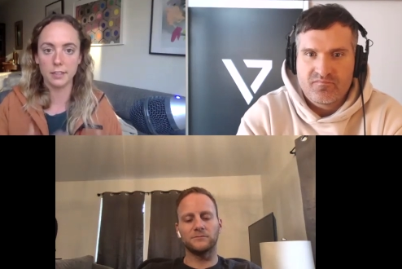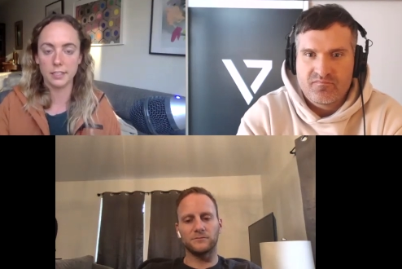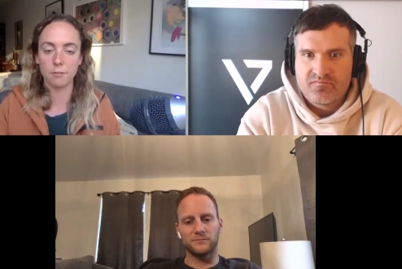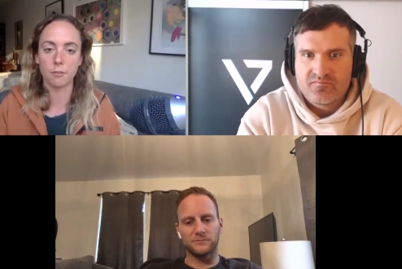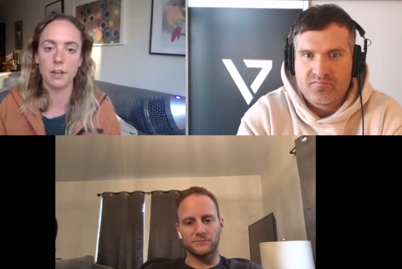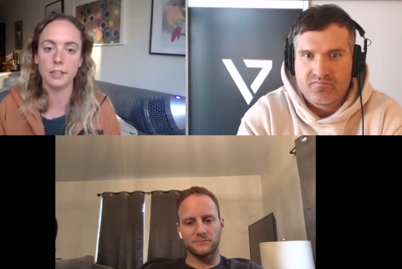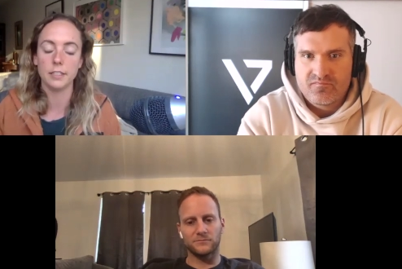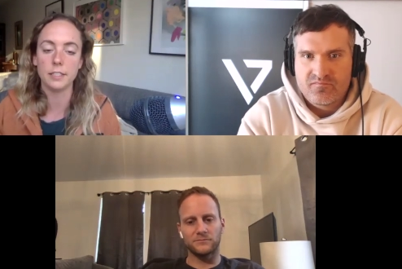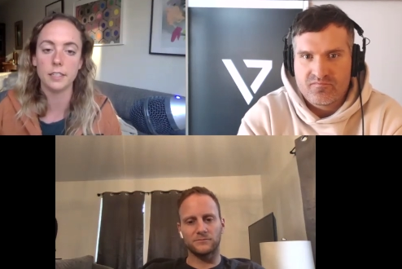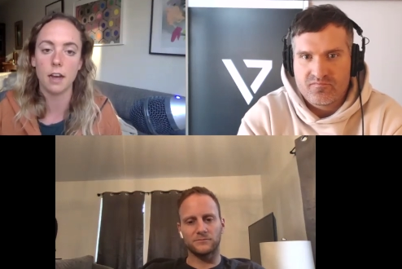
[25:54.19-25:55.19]
Speaker 1: a
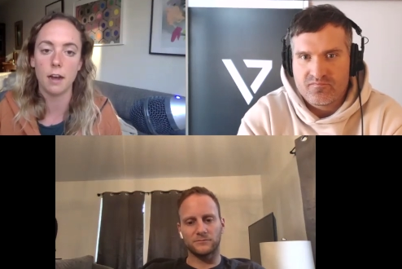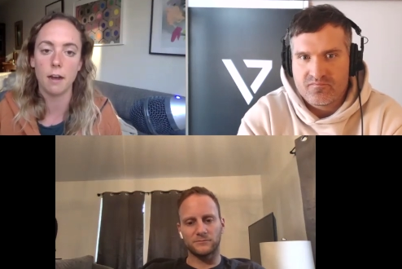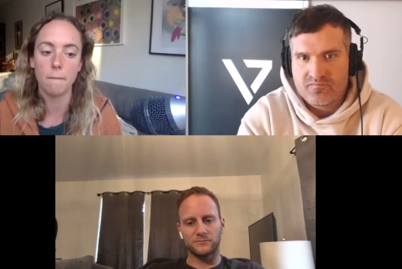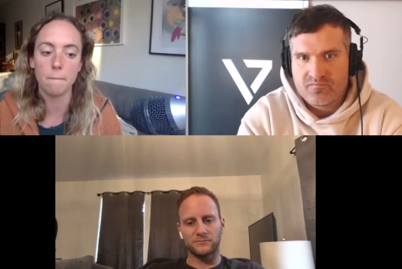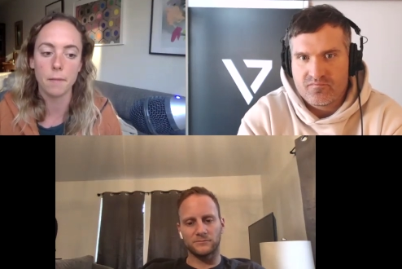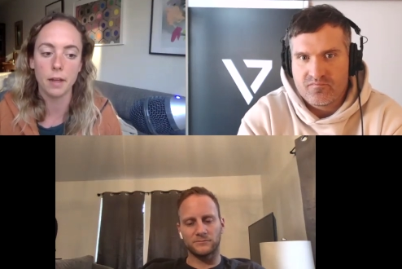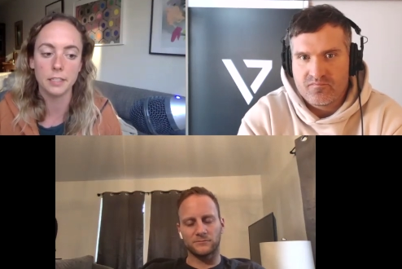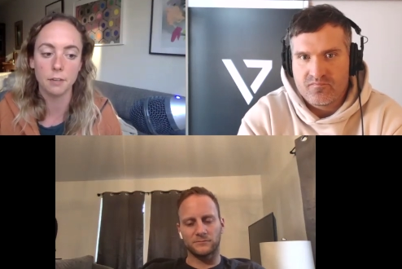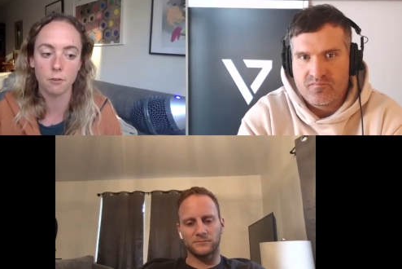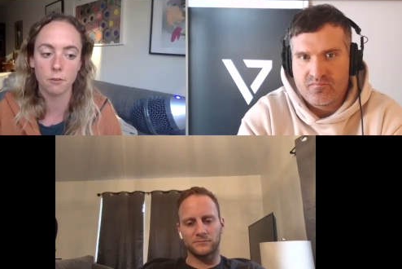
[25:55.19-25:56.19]
different um, a
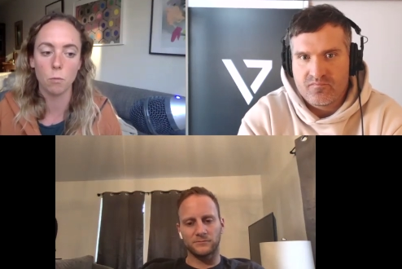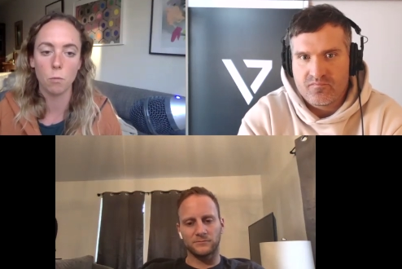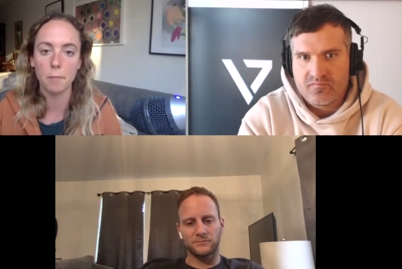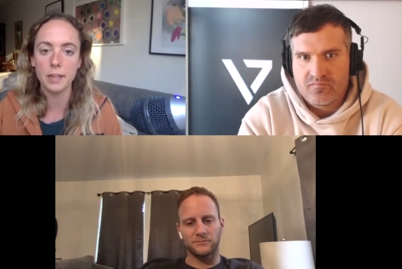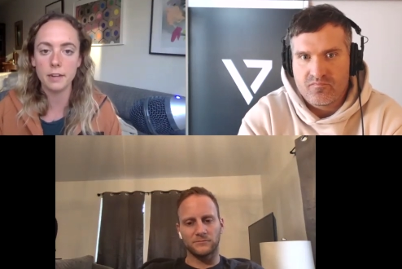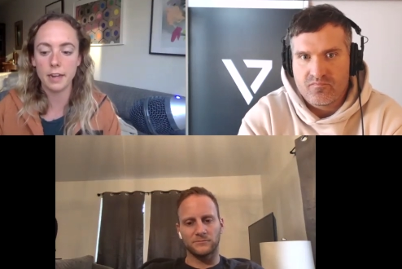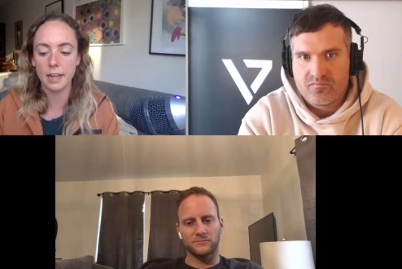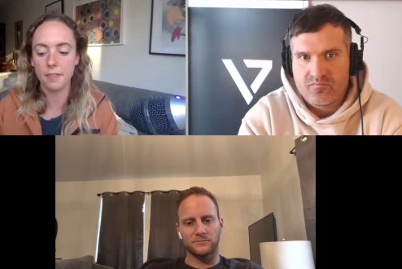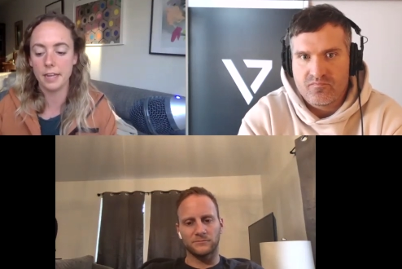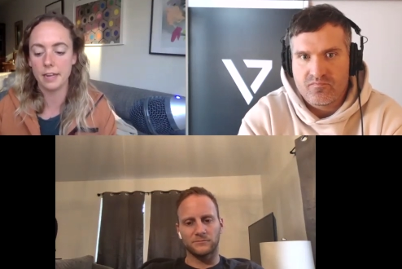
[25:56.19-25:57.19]
different woman,
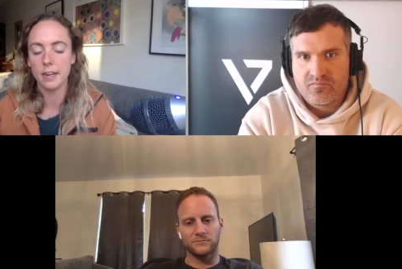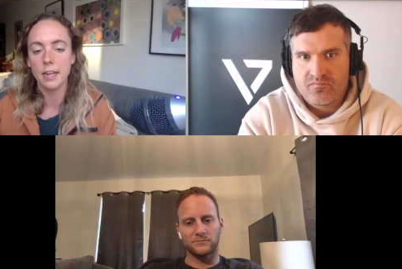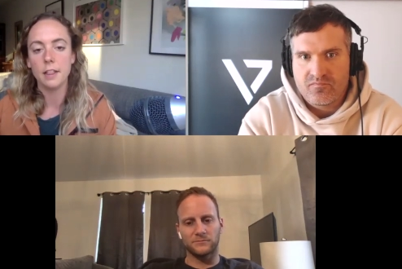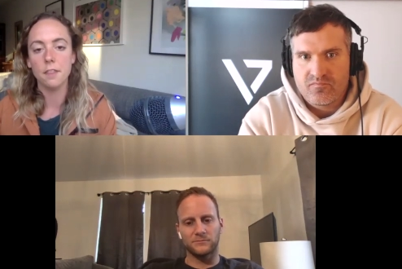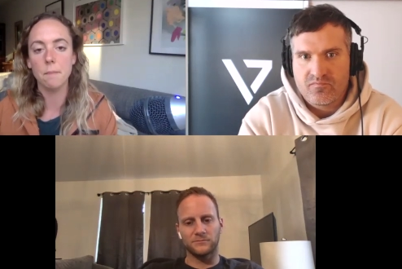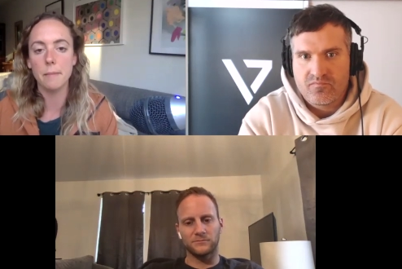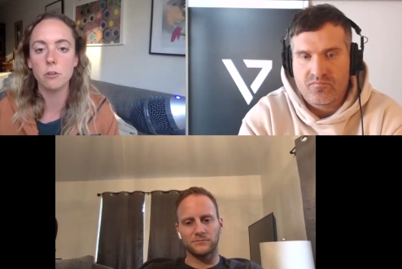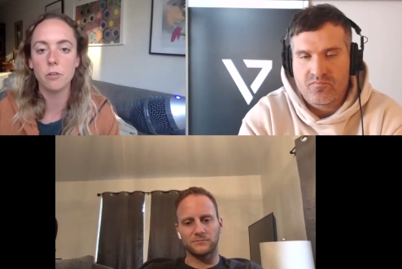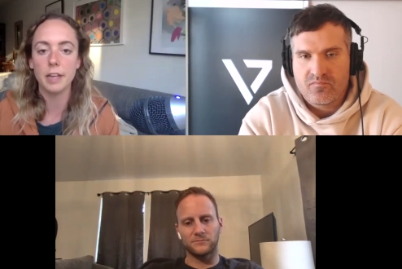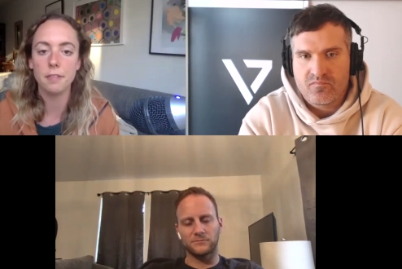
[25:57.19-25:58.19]
and then the
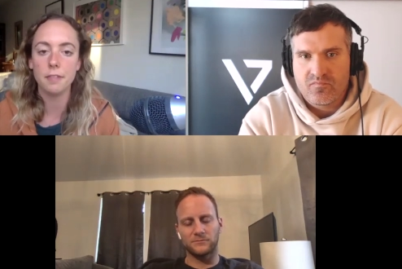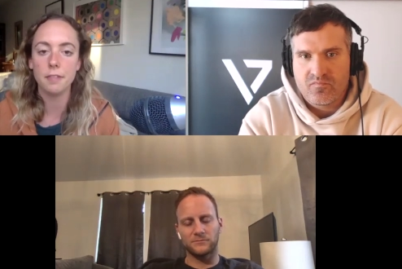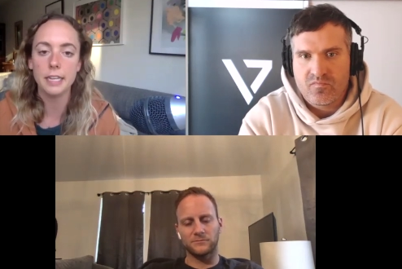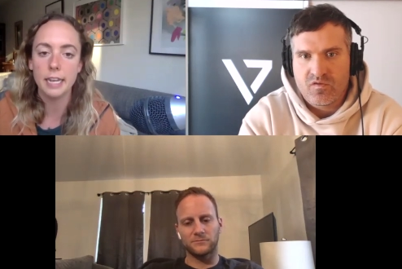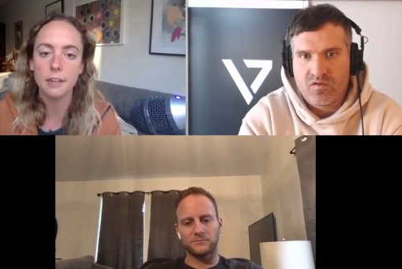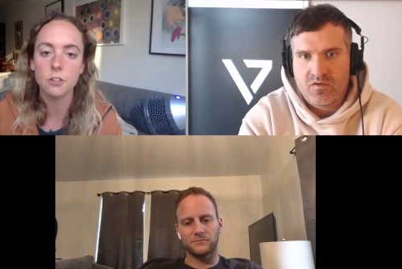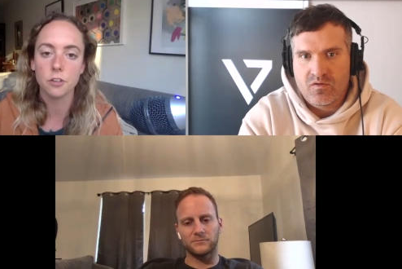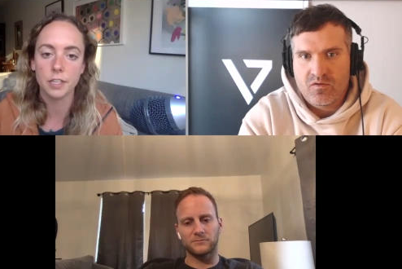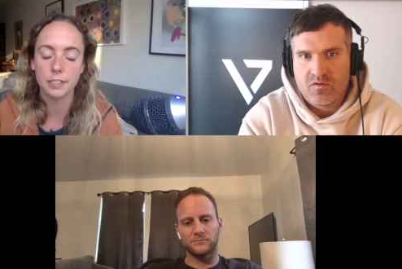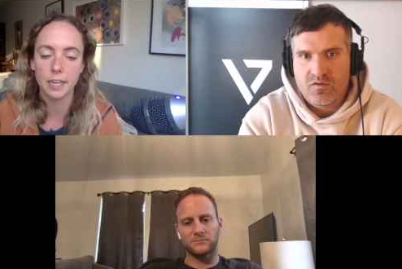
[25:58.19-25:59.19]
middle and the end are the
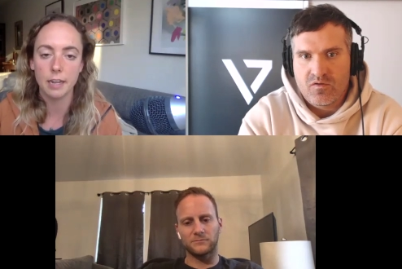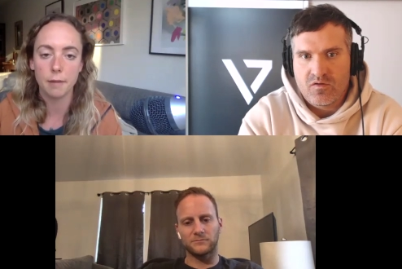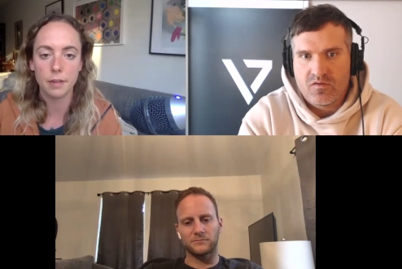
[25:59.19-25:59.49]
same.